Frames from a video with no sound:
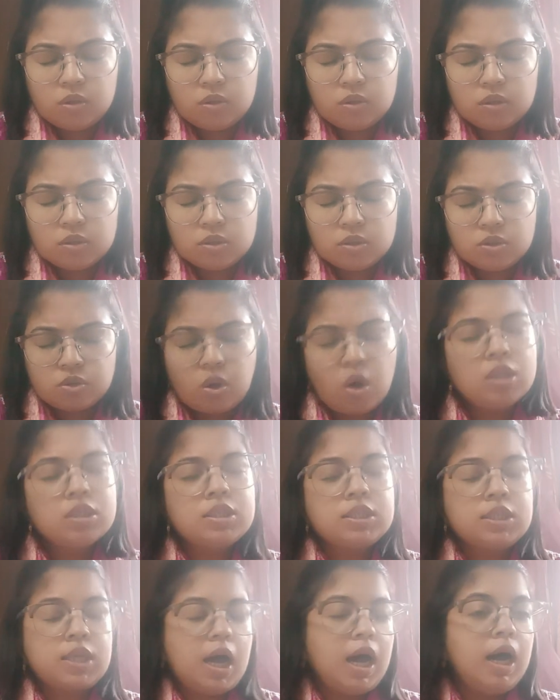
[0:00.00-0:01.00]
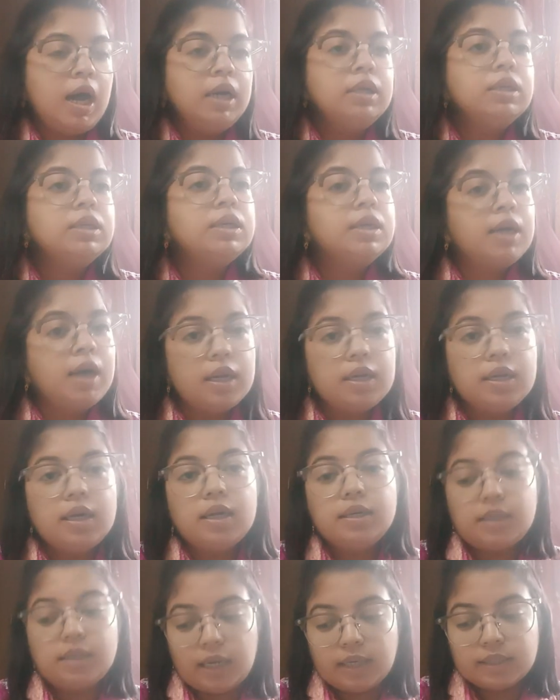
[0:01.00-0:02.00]
salts are
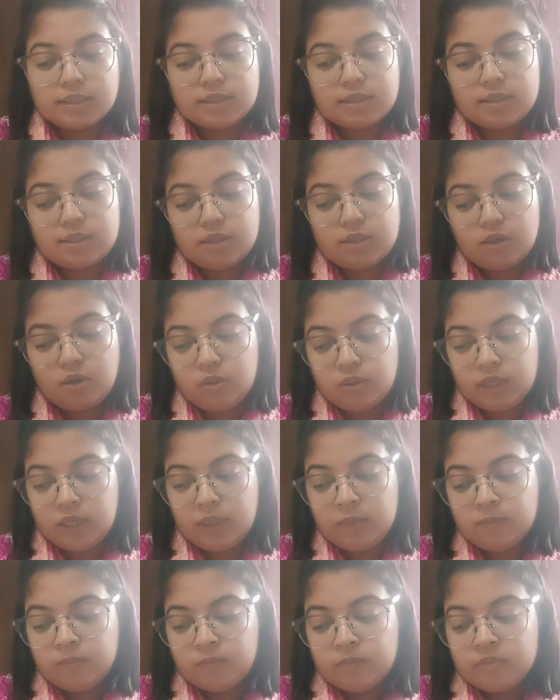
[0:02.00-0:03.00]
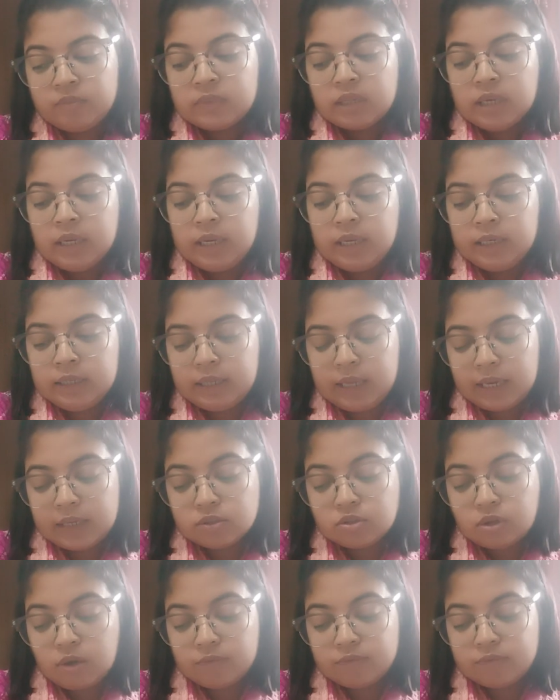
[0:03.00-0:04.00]
colorless. Okay, in
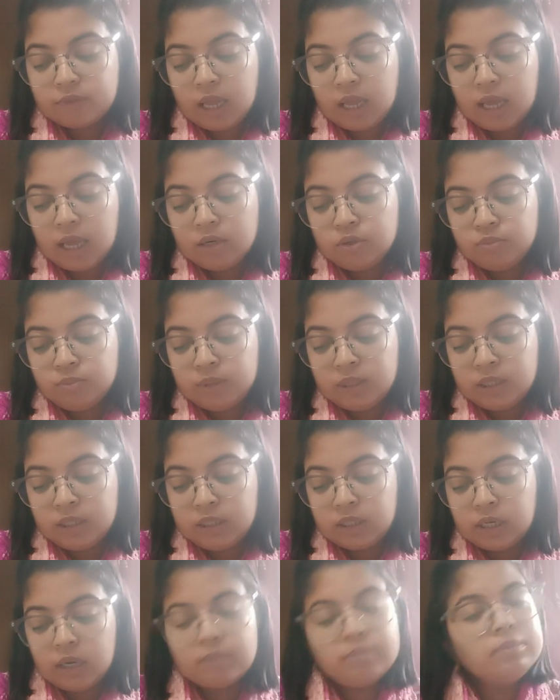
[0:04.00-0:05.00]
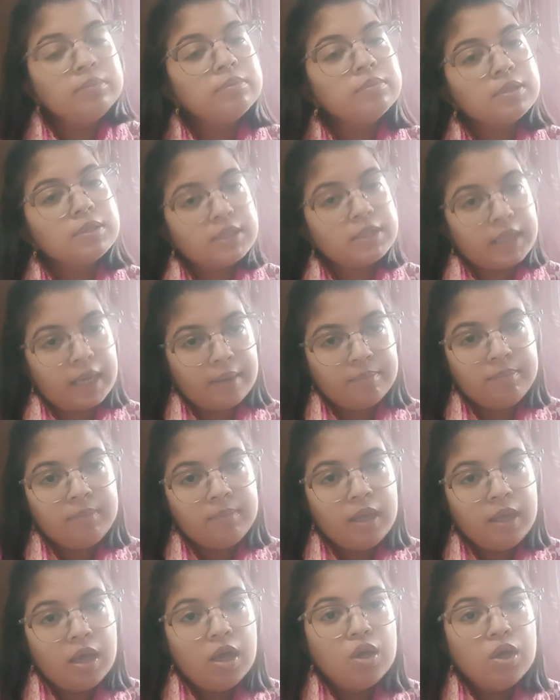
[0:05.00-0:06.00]
case of the aluminium,
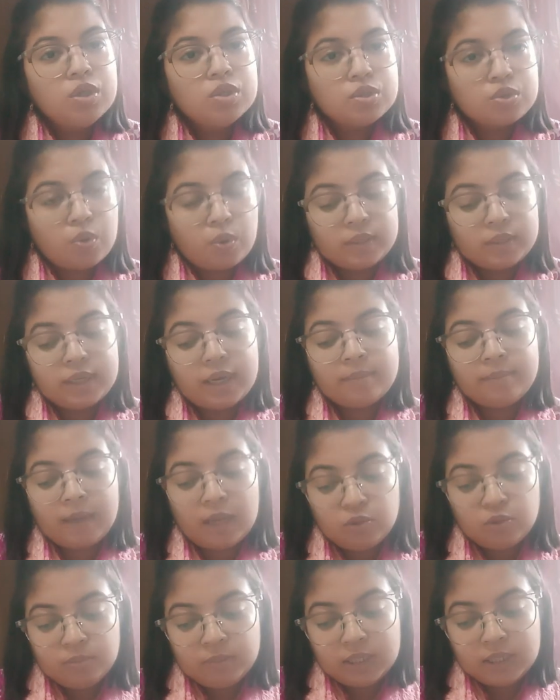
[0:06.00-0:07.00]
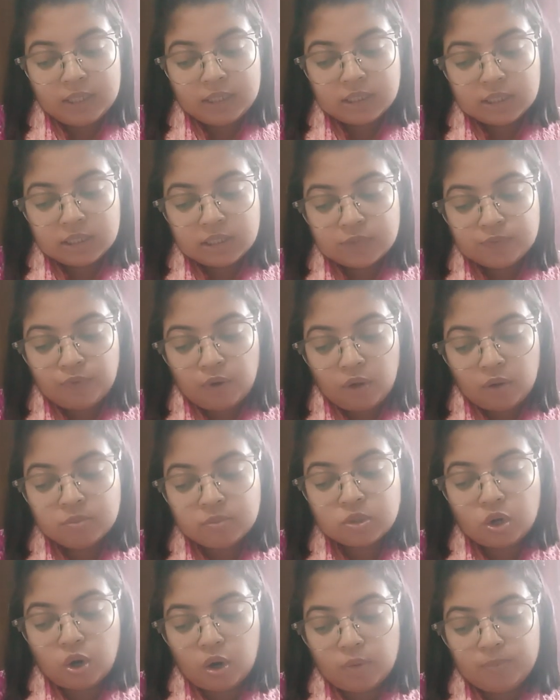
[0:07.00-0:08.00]
same, sodium aluminate is
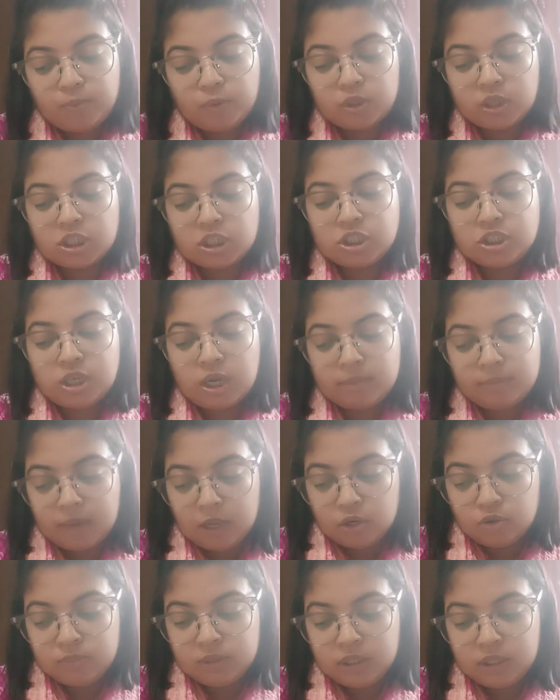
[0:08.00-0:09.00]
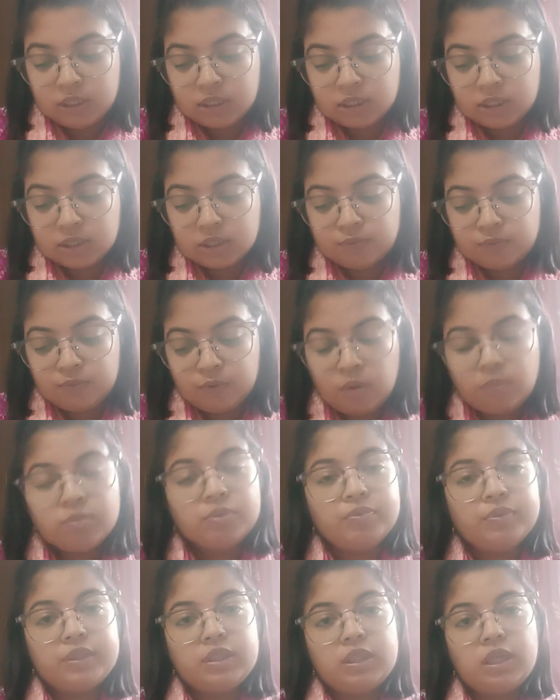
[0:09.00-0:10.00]
formed or potassium aluminate is
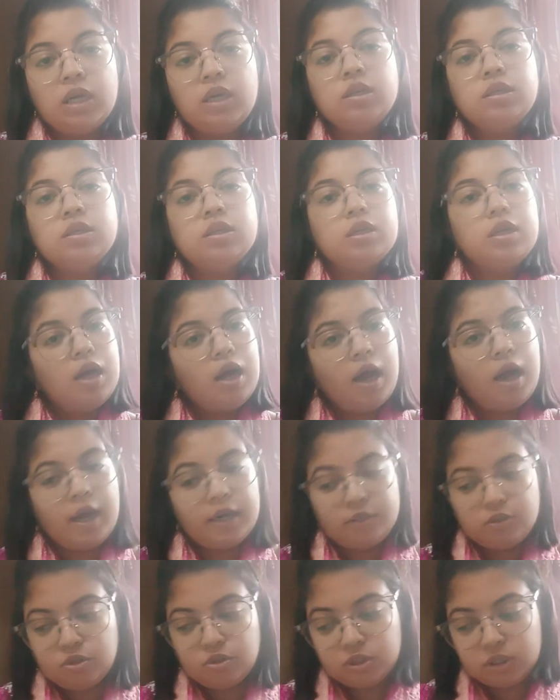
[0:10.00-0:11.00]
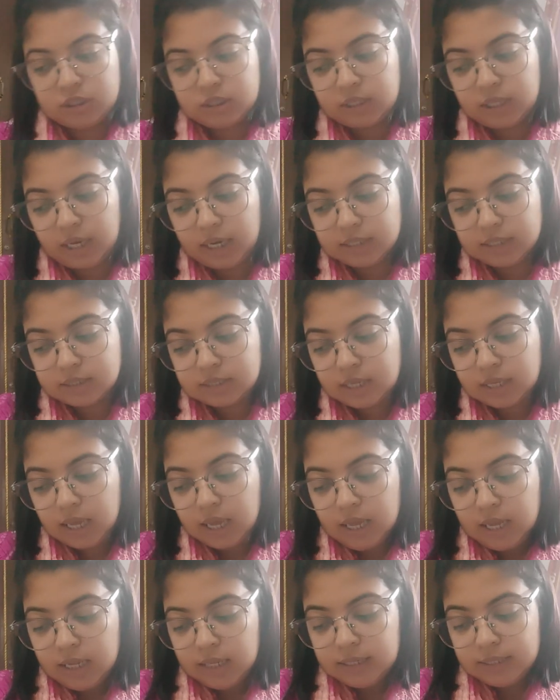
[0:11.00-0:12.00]
formed with the hydrogen gas.
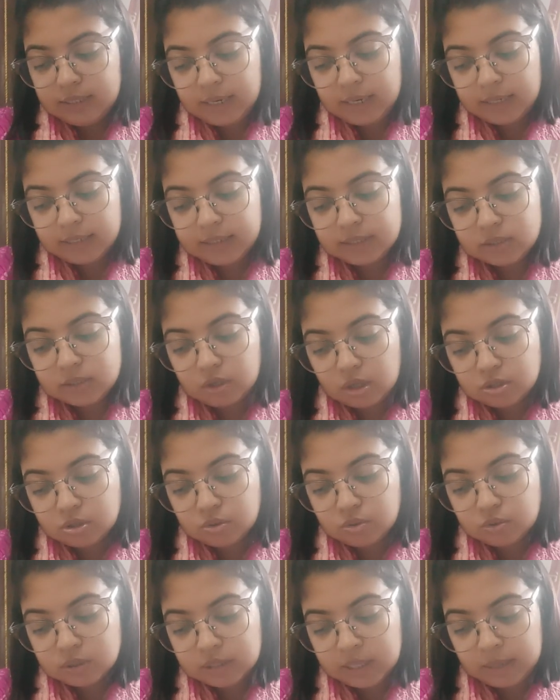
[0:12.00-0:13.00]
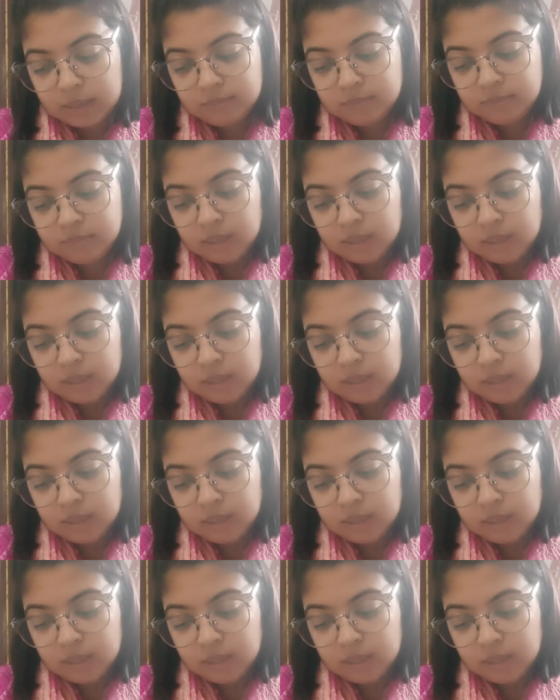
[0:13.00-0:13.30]
Lead is also same,